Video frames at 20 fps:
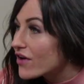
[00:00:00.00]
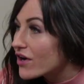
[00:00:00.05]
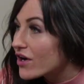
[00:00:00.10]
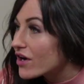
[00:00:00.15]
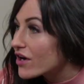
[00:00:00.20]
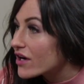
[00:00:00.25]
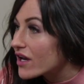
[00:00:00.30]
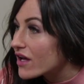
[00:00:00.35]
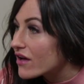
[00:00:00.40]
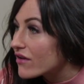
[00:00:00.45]

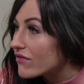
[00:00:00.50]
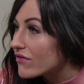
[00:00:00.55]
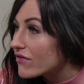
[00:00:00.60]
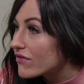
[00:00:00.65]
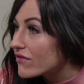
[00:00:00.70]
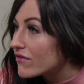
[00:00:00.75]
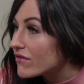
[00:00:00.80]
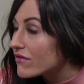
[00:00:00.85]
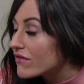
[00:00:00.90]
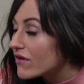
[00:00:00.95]
heard of
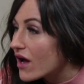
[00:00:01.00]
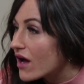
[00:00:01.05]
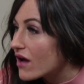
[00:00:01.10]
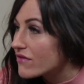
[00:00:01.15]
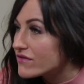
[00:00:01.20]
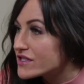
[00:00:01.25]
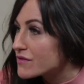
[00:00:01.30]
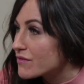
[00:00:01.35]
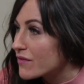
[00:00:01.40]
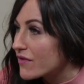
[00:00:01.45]

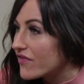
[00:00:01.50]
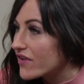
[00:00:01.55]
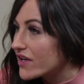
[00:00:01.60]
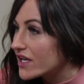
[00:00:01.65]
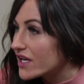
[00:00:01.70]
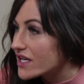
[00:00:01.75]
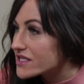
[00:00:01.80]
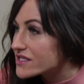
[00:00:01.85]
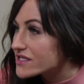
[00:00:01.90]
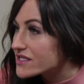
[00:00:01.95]
Zumba
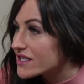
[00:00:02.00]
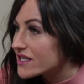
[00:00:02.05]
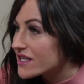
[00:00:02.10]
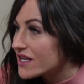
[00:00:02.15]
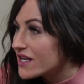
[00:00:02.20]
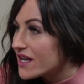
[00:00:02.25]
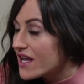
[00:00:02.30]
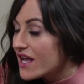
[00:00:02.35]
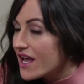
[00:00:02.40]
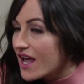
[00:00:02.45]
fitness.
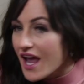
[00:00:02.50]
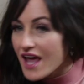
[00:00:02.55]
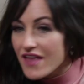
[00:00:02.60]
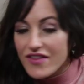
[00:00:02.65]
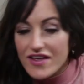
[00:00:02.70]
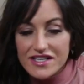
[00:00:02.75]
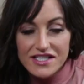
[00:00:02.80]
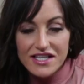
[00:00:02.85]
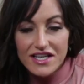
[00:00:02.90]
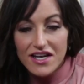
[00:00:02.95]
And
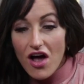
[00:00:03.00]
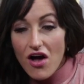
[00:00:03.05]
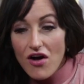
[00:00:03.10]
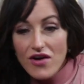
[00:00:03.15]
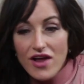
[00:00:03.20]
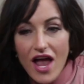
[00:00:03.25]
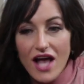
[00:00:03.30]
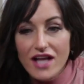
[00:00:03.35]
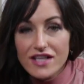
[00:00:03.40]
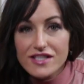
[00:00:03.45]
they said, oh,
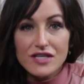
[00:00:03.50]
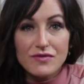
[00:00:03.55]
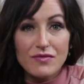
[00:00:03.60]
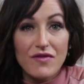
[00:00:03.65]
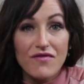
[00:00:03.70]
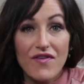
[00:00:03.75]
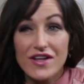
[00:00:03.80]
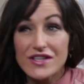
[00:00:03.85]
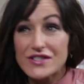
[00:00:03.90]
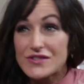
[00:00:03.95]
yeah, it's super
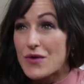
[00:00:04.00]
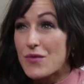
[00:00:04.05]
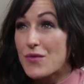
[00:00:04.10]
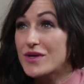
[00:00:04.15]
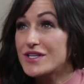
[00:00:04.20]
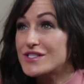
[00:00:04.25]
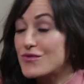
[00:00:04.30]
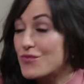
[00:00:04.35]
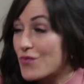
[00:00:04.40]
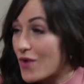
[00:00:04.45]
fun. So I went
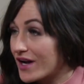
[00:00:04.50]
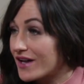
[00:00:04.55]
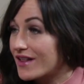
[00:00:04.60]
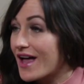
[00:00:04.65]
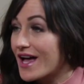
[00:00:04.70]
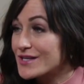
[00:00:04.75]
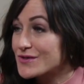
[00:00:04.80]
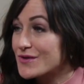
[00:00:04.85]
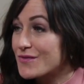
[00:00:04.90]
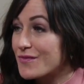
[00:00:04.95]
to one
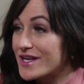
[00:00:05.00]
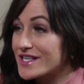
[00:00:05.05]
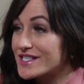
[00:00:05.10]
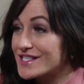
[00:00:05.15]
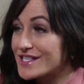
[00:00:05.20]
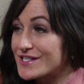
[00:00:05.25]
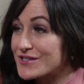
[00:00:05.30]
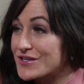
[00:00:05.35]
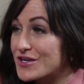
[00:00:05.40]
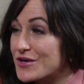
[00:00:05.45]
class with my
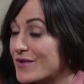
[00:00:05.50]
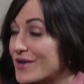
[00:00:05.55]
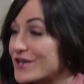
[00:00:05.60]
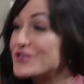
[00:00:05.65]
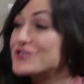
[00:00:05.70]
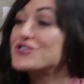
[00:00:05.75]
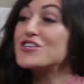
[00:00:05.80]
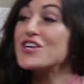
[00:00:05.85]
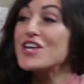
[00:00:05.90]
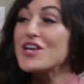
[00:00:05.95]
sister because
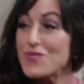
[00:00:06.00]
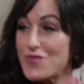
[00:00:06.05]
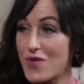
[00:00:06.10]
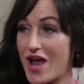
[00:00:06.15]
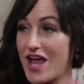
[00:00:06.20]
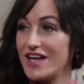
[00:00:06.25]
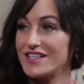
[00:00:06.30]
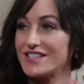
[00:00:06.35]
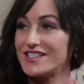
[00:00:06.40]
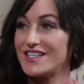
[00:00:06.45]
she
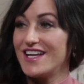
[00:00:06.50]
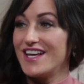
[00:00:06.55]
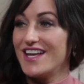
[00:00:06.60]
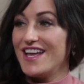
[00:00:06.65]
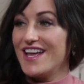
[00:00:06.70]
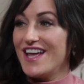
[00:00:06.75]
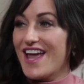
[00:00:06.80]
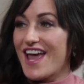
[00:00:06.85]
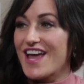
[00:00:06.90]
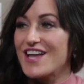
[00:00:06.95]
went.
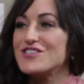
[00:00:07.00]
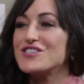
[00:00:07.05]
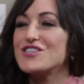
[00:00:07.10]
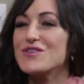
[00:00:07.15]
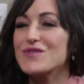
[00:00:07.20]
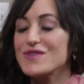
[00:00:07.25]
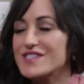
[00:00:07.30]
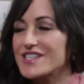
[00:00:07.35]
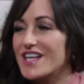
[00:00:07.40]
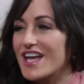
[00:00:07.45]
And she
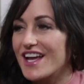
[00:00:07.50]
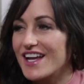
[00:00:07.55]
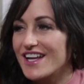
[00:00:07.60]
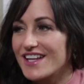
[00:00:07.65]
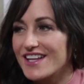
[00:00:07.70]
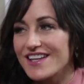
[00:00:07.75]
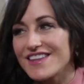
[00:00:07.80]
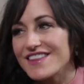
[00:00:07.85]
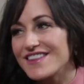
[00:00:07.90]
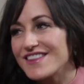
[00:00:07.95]
was like,
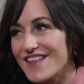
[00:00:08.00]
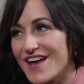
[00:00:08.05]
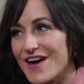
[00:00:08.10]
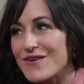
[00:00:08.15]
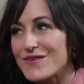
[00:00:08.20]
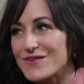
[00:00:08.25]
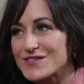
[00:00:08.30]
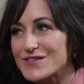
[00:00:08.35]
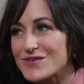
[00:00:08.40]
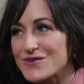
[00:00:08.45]
that
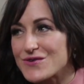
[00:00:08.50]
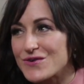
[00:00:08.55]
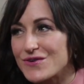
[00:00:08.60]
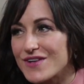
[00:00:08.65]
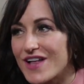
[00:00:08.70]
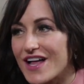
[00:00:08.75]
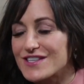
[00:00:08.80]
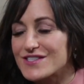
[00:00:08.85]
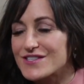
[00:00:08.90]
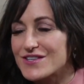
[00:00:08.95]
was a cool
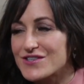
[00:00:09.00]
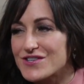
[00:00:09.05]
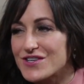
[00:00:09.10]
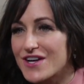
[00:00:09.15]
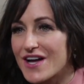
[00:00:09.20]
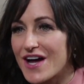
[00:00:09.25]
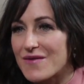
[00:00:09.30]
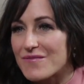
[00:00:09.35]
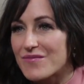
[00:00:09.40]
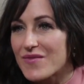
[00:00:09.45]
class. You should
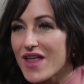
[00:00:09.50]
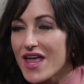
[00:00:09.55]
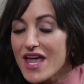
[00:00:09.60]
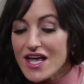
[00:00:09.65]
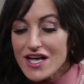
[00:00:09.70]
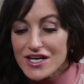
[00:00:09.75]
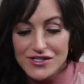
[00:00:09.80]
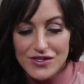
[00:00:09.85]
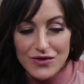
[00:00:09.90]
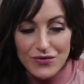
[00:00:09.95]
come.
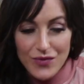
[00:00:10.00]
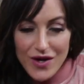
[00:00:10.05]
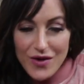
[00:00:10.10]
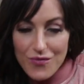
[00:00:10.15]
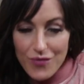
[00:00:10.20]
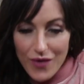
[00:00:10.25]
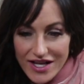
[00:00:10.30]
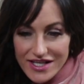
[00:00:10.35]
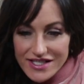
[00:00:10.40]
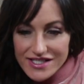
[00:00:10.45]
So we
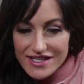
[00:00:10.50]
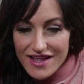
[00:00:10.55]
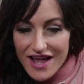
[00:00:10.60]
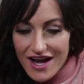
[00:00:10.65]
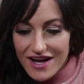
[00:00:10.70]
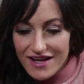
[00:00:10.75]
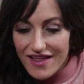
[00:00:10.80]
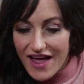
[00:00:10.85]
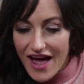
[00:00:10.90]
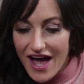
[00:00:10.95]
went to
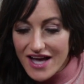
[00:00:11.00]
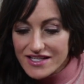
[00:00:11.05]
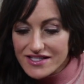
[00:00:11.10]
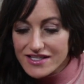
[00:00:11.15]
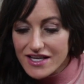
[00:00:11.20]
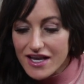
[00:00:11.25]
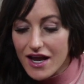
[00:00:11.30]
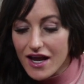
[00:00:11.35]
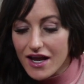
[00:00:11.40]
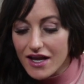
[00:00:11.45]
that class,
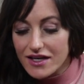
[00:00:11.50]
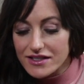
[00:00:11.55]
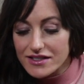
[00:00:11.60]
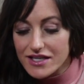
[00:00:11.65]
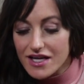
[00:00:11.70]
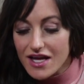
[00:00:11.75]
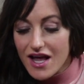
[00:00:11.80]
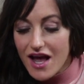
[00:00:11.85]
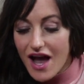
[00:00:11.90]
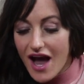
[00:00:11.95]
and
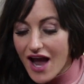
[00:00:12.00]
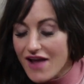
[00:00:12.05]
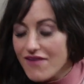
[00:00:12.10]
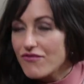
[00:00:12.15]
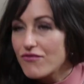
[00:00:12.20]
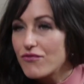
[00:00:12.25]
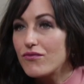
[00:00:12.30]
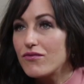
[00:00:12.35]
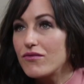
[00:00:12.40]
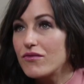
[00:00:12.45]
I've
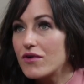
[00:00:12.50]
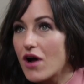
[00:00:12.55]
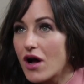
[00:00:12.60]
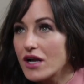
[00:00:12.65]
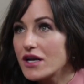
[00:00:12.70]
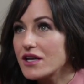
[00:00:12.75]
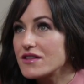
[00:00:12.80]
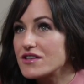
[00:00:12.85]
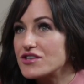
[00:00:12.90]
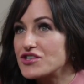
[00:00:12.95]
gone
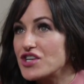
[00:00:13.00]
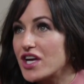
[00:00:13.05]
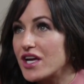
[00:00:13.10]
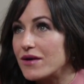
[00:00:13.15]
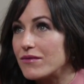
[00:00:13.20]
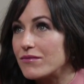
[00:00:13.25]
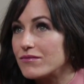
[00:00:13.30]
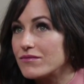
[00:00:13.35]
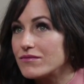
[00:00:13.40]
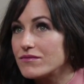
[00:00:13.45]
to the
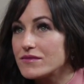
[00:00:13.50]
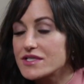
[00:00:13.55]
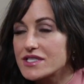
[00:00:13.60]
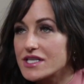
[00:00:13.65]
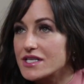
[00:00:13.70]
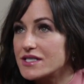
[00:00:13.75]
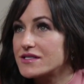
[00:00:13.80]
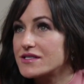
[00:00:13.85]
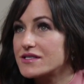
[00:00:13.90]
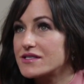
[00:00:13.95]
gym
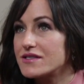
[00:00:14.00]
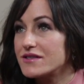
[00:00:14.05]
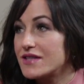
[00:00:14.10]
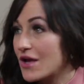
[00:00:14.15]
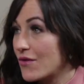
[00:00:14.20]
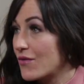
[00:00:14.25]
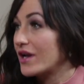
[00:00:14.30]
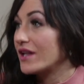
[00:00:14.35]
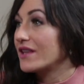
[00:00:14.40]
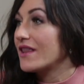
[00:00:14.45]
since they
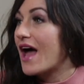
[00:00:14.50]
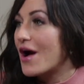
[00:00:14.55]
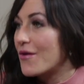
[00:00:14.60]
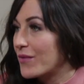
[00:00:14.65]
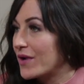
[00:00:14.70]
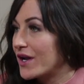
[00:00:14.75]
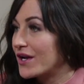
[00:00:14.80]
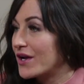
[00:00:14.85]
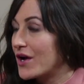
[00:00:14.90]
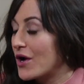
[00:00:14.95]
would allow me
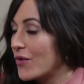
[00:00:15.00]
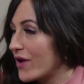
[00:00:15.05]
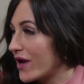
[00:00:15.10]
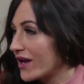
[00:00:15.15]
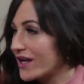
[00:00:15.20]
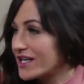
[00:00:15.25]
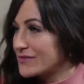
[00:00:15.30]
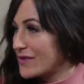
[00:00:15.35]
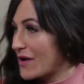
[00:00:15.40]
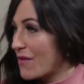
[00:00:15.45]
to go in
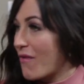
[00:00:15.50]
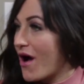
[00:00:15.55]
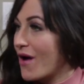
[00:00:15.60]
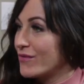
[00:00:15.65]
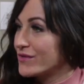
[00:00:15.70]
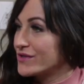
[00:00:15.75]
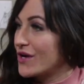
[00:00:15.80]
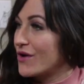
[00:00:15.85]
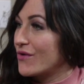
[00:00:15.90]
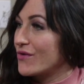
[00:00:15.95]
because my mom
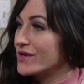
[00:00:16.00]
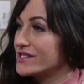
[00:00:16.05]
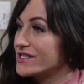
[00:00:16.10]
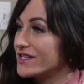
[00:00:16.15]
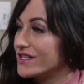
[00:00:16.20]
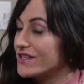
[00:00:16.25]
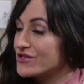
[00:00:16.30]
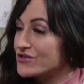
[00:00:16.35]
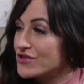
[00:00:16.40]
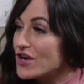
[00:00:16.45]
was always an
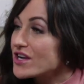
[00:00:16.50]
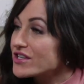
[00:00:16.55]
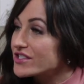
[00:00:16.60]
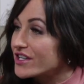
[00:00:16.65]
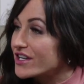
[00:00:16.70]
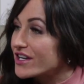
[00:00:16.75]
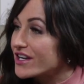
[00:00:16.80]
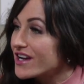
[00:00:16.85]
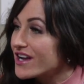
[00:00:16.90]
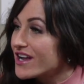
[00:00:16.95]

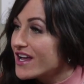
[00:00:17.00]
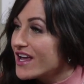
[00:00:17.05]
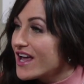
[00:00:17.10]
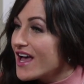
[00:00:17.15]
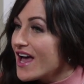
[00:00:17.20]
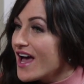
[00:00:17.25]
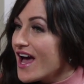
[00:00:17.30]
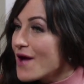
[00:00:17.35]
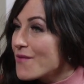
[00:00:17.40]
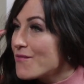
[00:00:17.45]
instructor.
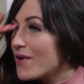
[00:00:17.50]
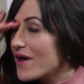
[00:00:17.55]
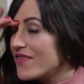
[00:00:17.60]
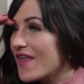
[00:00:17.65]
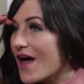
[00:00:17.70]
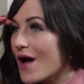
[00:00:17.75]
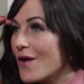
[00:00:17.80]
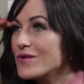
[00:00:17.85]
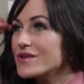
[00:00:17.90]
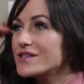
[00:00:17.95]
But
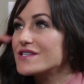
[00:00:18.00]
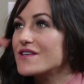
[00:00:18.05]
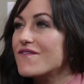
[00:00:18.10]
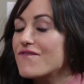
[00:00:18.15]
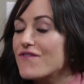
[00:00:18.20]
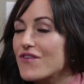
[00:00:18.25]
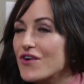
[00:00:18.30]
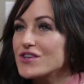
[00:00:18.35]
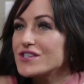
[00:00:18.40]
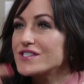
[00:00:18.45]
that was the
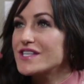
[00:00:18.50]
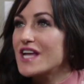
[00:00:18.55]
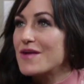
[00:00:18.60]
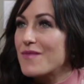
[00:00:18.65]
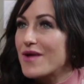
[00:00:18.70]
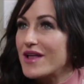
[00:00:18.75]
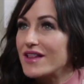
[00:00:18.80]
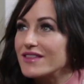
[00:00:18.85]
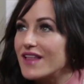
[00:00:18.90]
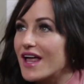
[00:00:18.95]
first time I
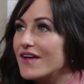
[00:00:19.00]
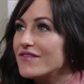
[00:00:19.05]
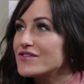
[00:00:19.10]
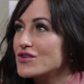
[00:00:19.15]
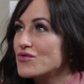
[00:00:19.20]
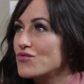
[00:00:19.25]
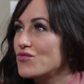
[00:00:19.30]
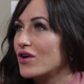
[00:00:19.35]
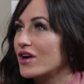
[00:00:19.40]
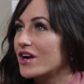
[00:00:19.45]
left a
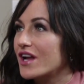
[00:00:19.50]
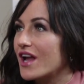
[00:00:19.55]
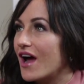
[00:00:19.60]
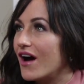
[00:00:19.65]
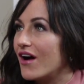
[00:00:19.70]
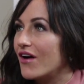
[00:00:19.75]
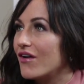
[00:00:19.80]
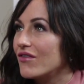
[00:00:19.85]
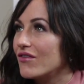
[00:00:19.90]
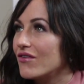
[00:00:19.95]

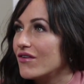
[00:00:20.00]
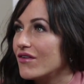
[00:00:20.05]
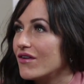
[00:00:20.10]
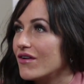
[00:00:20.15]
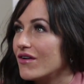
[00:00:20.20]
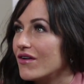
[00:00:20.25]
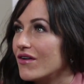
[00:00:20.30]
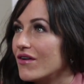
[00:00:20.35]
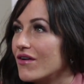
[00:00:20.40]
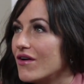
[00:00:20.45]
workout
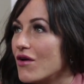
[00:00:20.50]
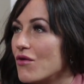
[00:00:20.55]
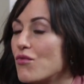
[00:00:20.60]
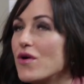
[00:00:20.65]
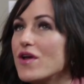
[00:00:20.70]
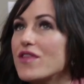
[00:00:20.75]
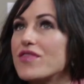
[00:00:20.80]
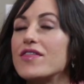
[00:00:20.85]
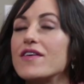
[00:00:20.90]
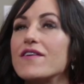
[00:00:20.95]

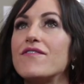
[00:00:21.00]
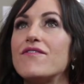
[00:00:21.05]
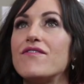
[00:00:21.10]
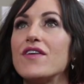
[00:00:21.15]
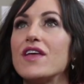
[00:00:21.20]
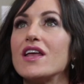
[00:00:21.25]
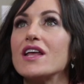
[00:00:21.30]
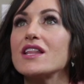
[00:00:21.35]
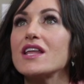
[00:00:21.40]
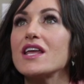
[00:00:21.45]
with the
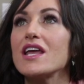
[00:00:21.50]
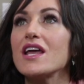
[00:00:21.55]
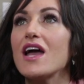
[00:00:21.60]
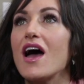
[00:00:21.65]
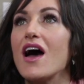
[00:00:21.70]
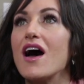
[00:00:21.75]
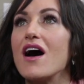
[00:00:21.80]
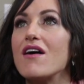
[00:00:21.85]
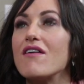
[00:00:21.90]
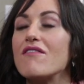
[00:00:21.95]
feeling
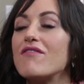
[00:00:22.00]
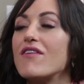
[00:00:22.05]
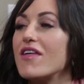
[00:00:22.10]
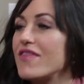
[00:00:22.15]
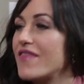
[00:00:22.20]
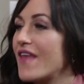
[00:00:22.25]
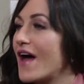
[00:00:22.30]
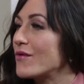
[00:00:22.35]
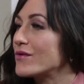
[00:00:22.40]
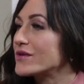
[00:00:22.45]
of
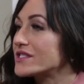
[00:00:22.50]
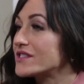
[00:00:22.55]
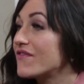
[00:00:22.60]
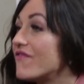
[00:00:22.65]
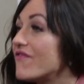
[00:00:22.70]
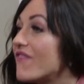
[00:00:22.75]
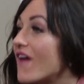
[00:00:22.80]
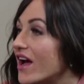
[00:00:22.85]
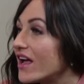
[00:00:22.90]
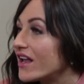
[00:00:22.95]
that was
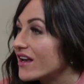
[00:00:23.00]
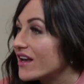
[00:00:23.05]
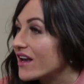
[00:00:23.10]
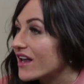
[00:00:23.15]
fun.